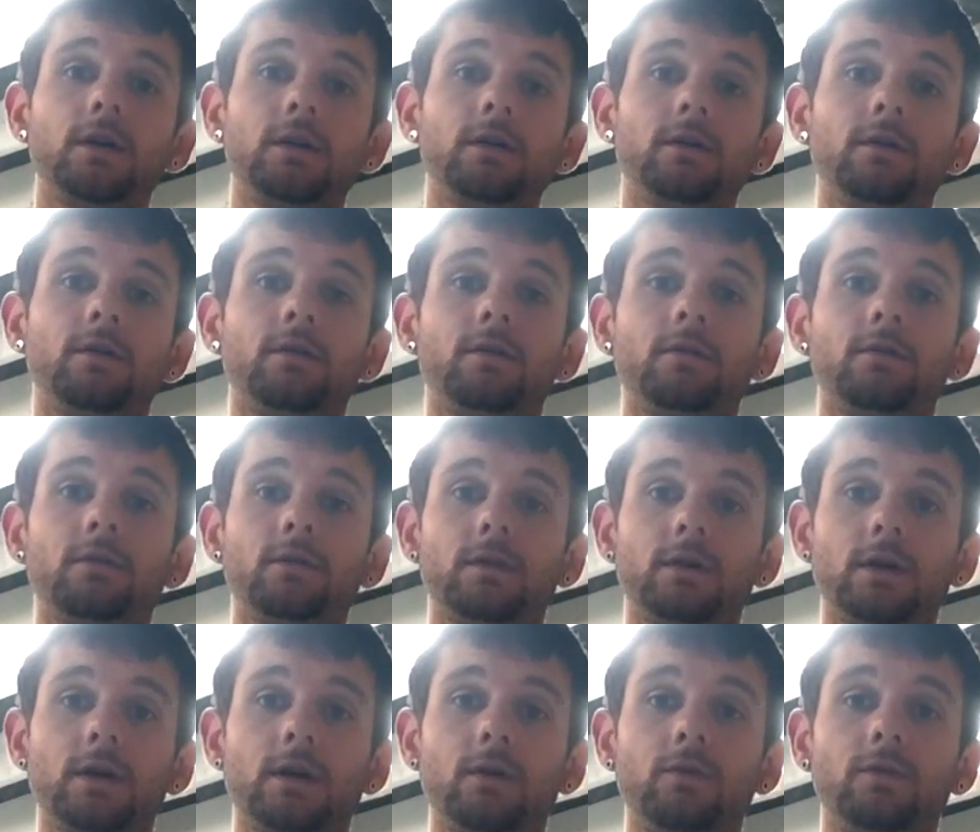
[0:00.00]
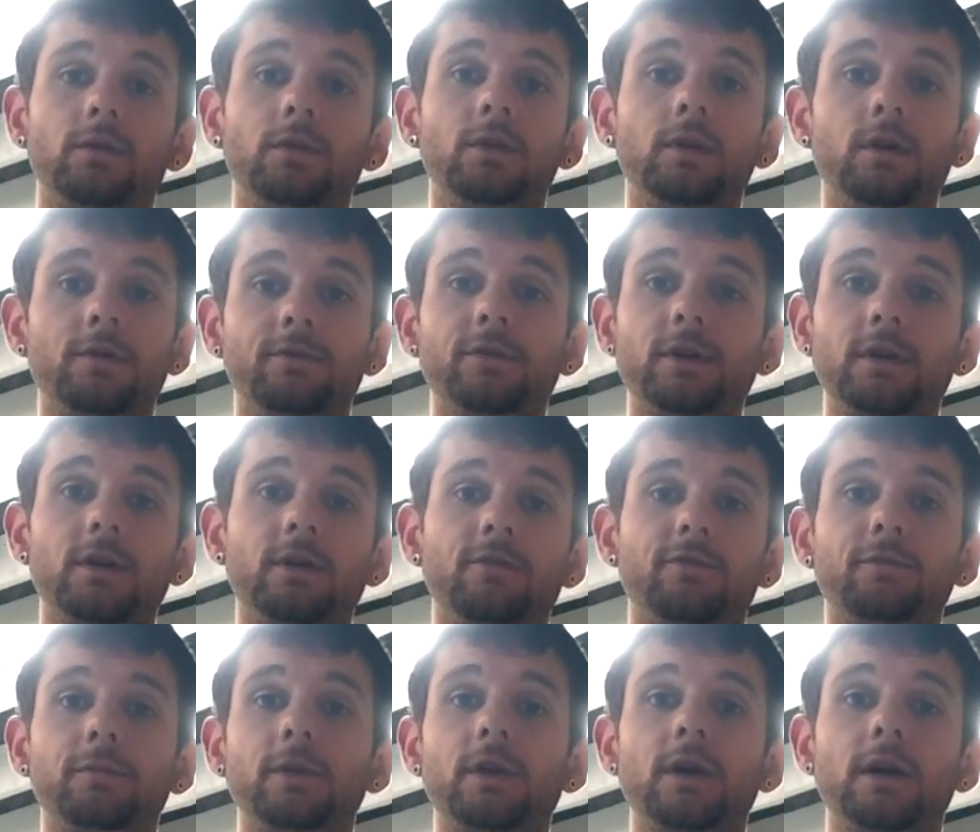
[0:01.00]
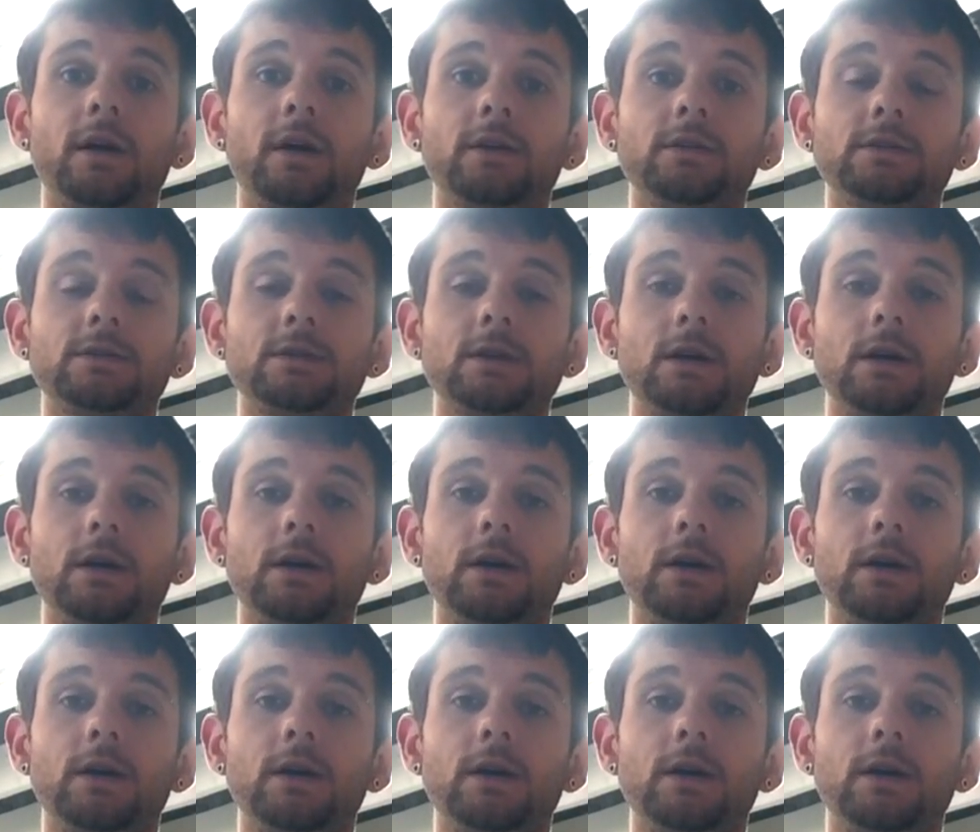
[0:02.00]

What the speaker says: I would love to hear from you guys,